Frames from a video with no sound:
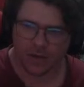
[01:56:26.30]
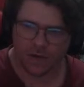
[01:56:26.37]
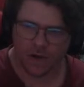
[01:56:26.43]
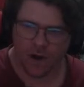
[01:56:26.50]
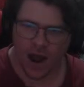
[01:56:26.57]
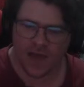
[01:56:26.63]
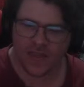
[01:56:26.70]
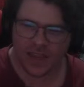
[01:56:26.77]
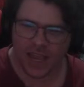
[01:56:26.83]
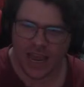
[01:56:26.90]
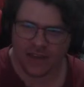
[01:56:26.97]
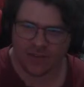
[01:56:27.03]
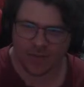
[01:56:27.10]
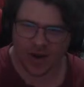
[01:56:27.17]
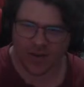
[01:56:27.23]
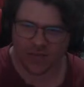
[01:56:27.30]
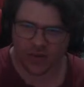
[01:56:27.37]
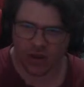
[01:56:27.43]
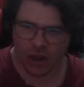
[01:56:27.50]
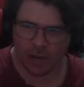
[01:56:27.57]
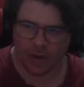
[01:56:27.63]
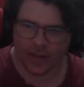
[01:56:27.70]
I think he gave him enough
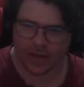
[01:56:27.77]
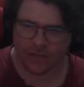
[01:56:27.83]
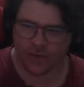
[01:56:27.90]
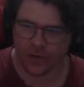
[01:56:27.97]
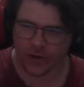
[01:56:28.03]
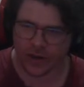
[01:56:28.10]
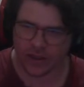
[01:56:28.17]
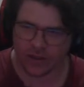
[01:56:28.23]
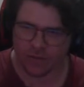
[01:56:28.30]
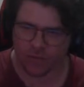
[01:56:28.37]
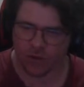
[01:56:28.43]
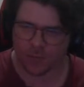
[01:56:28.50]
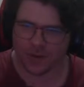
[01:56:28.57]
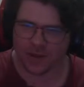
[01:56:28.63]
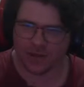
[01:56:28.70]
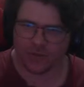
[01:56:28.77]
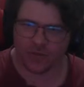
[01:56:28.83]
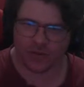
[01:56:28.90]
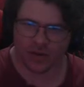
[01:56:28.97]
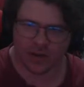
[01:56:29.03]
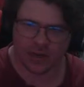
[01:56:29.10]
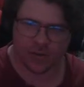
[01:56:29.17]
time. I think Fogarty probably
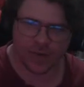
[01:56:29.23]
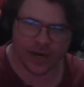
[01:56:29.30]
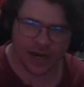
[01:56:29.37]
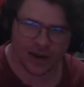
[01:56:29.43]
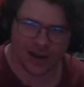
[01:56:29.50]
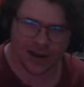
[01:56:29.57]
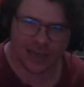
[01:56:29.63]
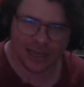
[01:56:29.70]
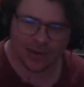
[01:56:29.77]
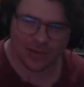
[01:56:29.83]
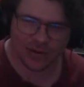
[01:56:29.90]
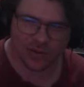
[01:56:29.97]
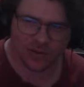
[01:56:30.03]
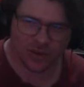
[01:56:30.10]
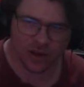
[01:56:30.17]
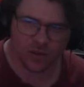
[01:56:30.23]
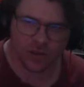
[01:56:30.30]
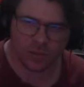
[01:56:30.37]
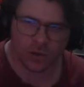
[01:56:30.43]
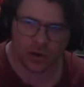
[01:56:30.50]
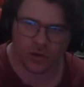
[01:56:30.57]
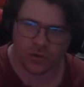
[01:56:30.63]
was a little bit unlucky, but it was holding the
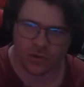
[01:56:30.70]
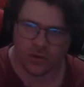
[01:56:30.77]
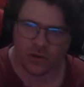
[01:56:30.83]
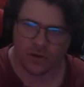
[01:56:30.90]
ball.